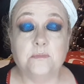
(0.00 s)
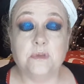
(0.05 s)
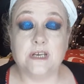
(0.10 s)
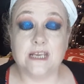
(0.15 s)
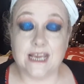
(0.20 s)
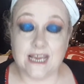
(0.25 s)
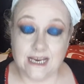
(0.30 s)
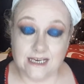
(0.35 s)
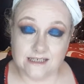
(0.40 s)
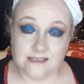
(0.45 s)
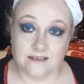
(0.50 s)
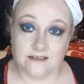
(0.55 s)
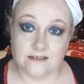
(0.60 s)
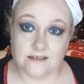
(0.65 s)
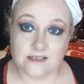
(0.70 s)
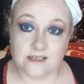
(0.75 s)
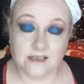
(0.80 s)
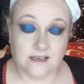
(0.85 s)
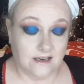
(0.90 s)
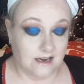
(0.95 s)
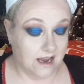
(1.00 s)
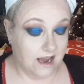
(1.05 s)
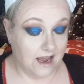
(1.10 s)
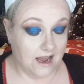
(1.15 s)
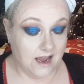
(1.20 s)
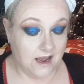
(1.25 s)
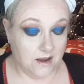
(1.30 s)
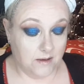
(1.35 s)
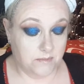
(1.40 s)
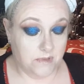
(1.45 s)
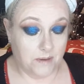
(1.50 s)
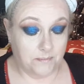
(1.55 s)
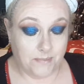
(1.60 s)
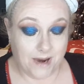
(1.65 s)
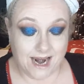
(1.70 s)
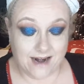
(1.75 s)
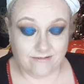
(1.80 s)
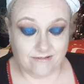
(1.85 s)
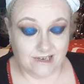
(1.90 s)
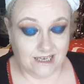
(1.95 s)
But it isn't.
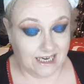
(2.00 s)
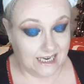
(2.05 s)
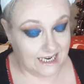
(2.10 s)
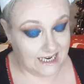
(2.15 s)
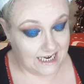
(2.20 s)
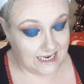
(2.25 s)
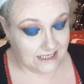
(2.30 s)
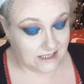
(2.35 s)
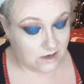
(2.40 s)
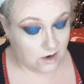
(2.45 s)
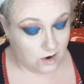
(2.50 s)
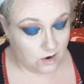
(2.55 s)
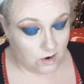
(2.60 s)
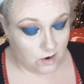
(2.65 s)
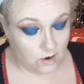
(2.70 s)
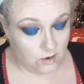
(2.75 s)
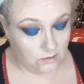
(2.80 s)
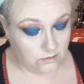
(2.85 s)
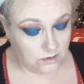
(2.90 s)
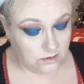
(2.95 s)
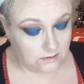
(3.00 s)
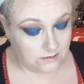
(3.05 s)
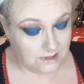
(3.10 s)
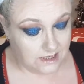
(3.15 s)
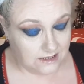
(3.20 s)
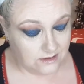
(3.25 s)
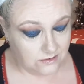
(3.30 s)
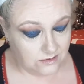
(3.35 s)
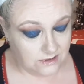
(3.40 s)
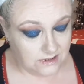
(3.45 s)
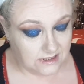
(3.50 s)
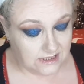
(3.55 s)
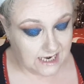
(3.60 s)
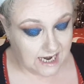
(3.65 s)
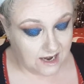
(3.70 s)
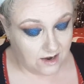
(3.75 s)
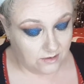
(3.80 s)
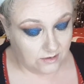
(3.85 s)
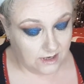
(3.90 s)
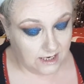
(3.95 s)
Apparently, it's got all... It doesn't
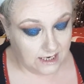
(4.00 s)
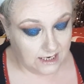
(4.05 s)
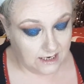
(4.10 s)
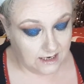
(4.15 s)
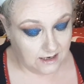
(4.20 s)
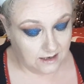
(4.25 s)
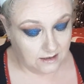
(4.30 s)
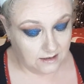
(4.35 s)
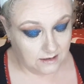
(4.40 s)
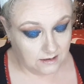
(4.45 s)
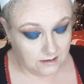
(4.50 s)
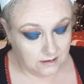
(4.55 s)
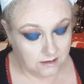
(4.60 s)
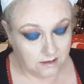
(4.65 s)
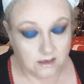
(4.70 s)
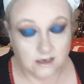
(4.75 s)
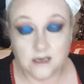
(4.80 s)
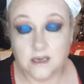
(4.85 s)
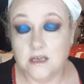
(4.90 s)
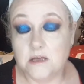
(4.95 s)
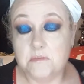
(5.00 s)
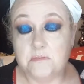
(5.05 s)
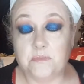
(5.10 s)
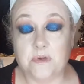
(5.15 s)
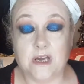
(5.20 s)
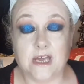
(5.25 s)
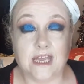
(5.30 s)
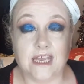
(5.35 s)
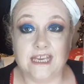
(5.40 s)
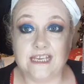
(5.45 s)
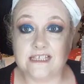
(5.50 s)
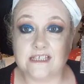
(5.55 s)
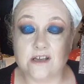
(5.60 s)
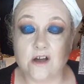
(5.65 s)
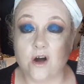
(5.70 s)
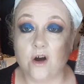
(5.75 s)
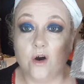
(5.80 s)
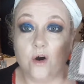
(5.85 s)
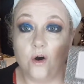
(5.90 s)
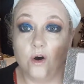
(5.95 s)
say on here. But it's
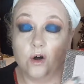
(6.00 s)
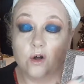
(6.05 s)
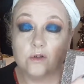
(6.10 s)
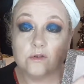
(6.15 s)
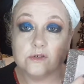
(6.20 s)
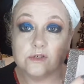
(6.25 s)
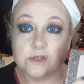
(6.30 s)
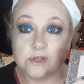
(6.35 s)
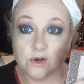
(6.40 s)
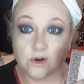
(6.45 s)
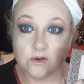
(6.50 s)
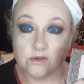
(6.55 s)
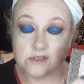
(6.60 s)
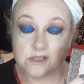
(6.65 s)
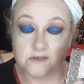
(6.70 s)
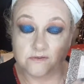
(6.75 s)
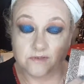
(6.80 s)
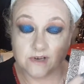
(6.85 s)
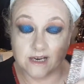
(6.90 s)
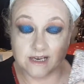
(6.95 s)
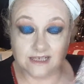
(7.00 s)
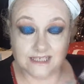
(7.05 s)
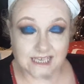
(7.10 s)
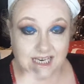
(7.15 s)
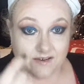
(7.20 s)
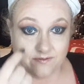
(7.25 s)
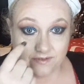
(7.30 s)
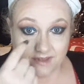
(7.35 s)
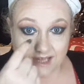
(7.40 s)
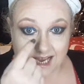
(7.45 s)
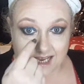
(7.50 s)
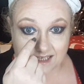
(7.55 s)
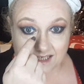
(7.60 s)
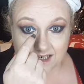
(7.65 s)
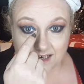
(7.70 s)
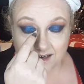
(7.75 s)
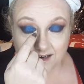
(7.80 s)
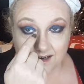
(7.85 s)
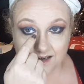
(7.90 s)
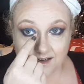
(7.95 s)
got all sorts of... See, even that's
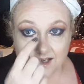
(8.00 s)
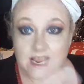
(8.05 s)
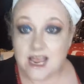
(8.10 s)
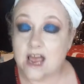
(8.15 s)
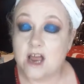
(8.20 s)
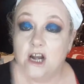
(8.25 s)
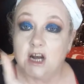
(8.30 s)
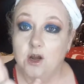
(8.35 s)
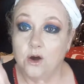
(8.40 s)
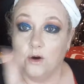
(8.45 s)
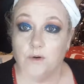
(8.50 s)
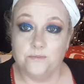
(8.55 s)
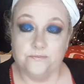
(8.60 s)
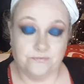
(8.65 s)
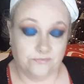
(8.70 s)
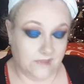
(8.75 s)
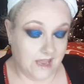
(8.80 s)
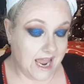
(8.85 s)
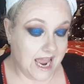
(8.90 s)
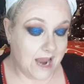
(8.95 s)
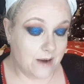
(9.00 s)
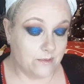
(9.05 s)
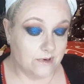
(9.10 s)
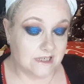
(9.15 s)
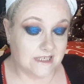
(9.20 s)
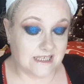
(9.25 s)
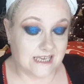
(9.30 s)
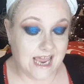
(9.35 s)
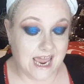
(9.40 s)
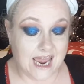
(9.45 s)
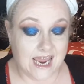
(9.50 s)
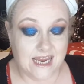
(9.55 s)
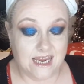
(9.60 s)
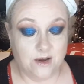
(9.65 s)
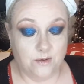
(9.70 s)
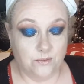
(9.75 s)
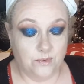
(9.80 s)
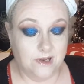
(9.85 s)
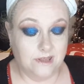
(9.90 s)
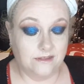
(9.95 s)
a... Look. I would
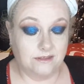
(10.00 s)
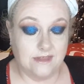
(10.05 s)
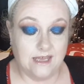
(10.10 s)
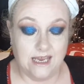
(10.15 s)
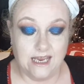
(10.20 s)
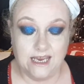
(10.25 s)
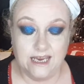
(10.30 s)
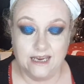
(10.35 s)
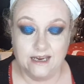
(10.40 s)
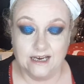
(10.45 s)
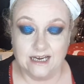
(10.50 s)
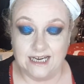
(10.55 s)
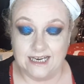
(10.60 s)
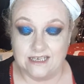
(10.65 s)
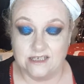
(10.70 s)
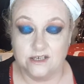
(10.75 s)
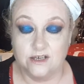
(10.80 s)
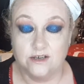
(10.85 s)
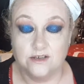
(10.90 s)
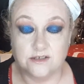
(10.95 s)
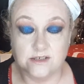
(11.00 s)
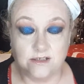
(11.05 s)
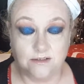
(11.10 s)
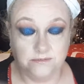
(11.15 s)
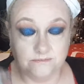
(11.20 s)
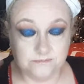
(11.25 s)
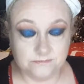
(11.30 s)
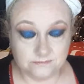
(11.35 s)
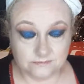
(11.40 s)
say with the glitters,